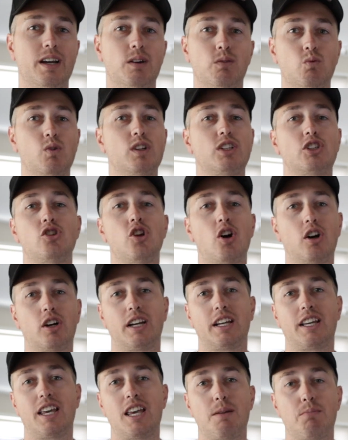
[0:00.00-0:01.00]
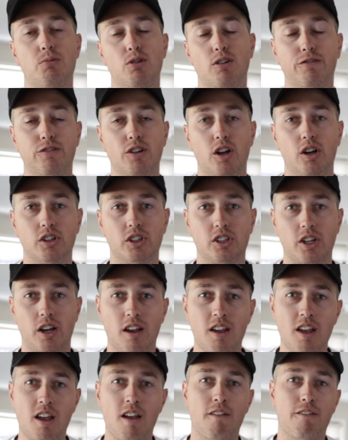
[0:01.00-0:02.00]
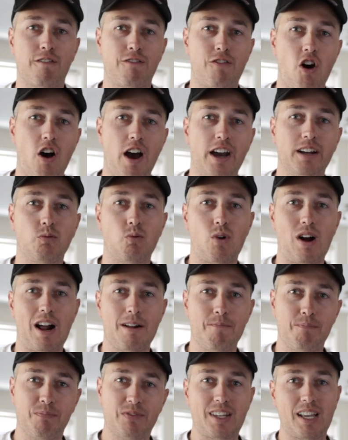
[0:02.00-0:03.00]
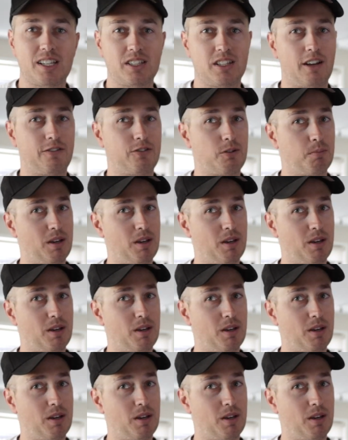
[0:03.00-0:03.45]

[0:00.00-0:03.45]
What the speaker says: it's not going to keep you afloat. So find one, doesn't have to